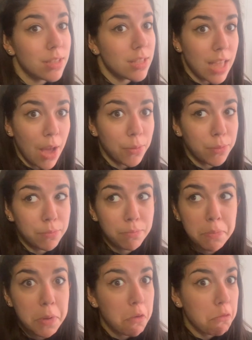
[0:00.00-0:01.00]
That would
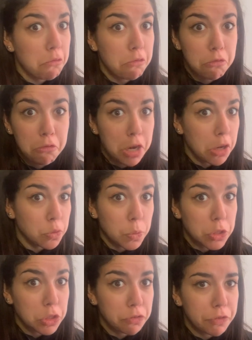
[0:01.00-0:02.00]
be a real
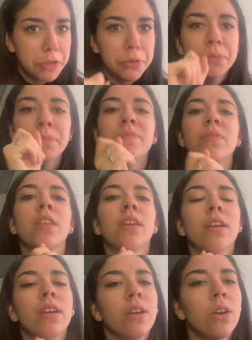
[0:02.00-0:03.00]
twisteroo.
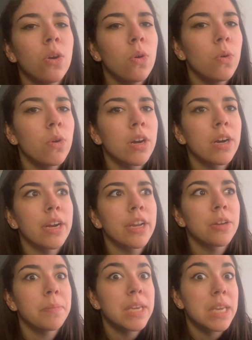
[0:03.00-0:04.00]
Or it
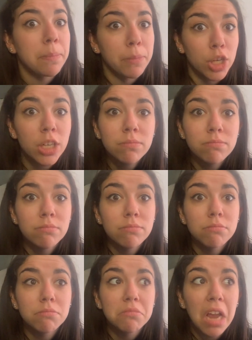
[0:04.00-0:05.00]
could be Kimber.
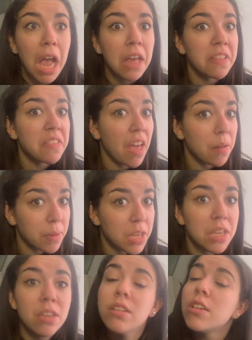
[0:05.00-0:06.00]
I think that'd
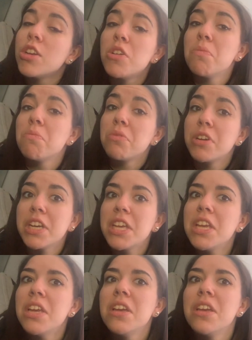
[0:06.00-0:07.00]
be
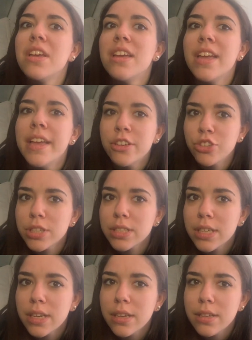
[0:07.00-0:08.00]
pretty
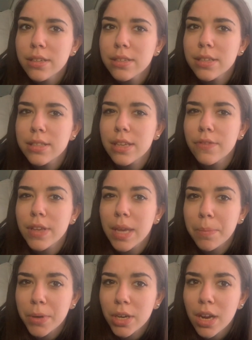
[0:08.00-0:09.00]
interesting to see if
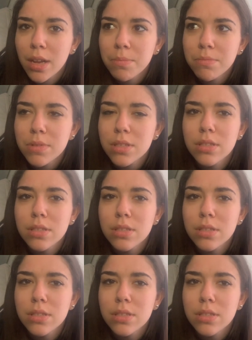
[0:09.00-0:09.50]
Kimber comes.